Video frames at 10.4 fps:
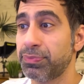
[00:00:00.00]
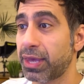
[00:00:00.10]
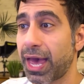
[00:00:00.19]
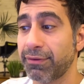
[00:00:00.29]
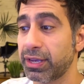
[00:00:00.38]

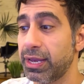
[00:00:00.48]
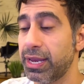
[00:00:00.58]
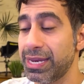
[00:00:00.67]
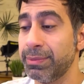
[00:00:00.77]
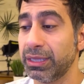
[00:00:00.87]
having an
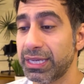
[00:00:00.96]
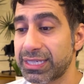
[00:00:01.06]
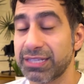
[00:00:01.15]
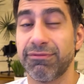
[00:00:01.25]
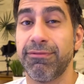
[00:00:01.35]
email list
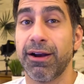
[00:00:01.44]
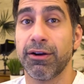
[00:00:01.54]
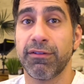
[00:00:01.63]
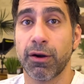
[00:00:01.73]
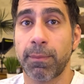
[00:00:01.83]
is very,
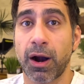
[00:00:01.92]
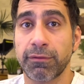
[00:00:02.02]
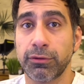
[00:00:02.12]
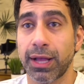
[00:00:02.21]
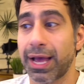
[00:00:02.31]
very
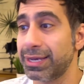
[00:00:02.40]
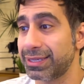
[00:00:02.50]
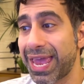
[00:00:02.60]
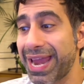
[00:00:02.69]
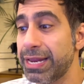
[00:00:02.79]
powerful, as
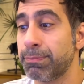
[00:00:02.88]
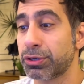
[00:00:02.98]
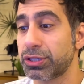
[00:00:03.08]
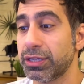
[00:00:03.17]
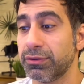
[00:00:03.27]

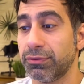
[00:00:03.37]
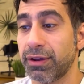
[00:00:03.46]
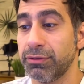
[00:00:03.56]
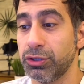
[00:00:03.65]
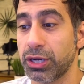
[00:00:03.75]
80% of the
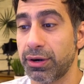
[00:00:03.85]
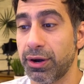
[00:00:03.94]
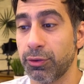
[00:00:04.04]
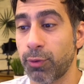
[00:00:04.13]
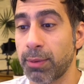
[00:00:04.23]
revenue generated
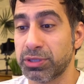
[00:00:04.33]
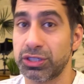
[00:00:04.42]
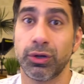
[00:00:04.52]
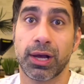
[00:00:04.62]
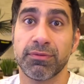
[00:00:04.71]
on the web
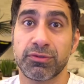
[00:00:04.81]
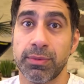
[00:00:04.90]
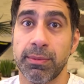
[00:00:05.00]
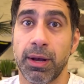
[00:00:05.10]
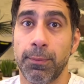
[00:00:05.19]
still comes from
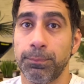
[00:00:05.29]
email.